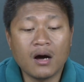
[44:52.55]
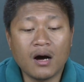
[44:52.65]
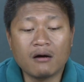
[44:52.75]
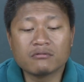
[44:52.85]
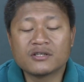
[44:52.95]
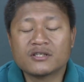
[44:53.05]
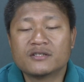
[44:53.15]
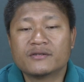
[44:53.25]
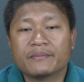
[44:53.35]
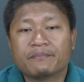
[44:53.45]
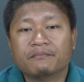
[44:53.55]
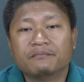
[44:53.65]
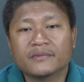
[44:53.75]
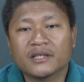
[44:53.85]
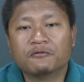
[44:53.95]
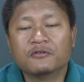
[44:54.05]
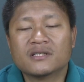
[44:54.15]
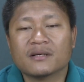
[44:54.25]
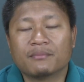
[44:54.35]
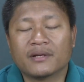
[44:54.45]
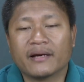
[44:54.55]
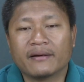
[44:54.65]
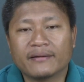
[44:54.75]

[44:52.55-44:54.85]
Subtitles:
outstrip their food supply.